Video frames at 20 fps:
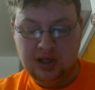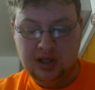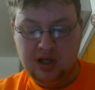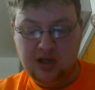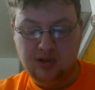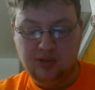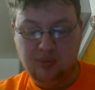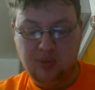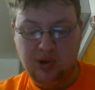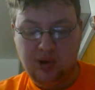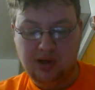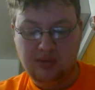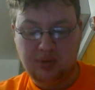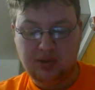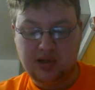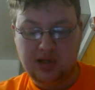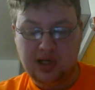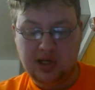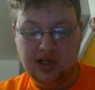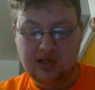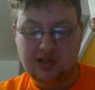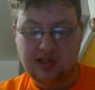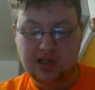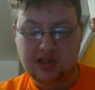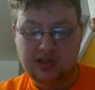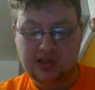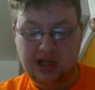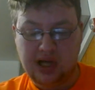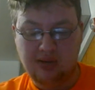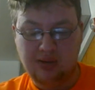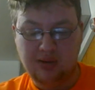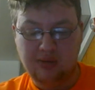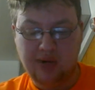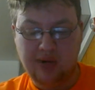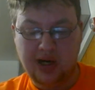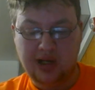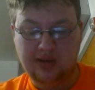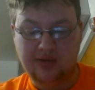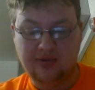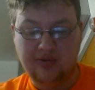So Palpatine sends Kylo
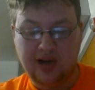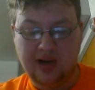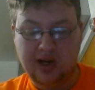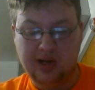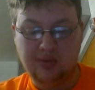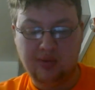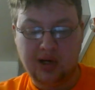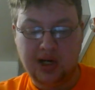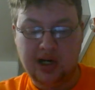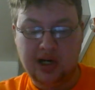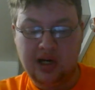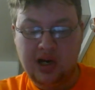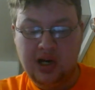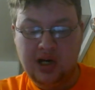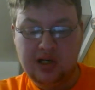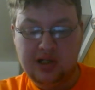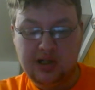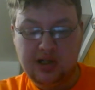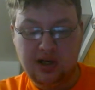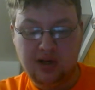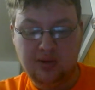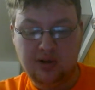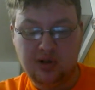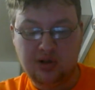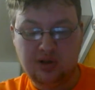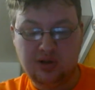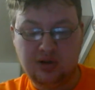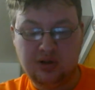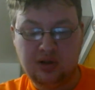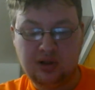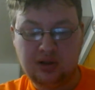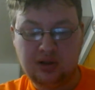Ren to find Rey, telling him